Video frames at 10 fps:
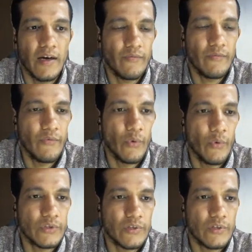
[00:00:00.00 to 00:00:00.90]

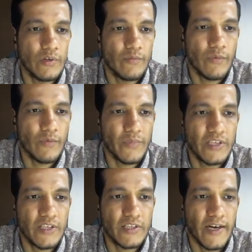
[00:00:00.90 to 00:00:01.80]
flows from
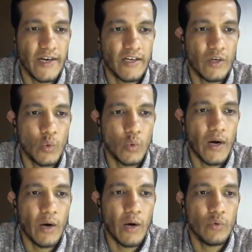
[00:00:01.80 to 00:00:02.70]
this center to
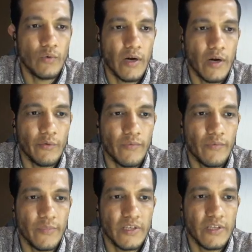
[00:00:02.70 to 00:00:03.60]
out
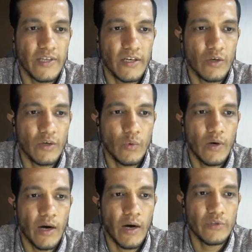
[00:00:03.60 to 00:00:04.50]
from this center to
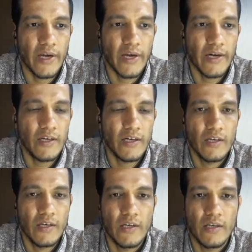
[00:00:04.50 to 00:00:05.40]
outside.
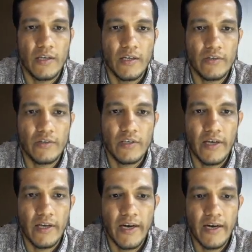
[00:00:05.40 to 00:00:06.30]
That is
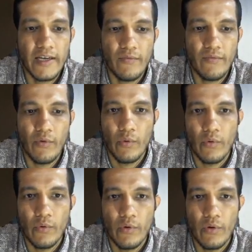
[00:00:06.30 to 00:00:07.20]
radial flow.
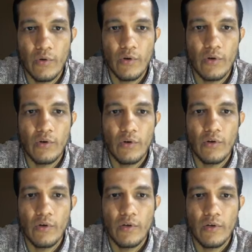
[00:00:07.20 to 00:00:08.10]

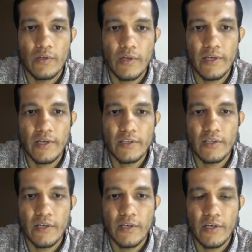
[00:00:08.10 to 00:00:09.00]
That is
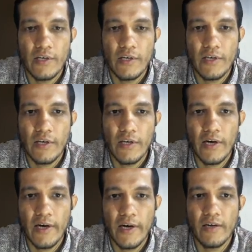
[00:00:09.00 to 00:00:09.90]

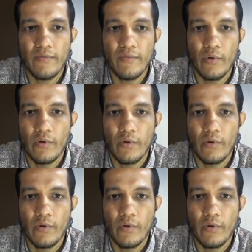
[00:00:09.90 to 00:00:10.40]
radial flow.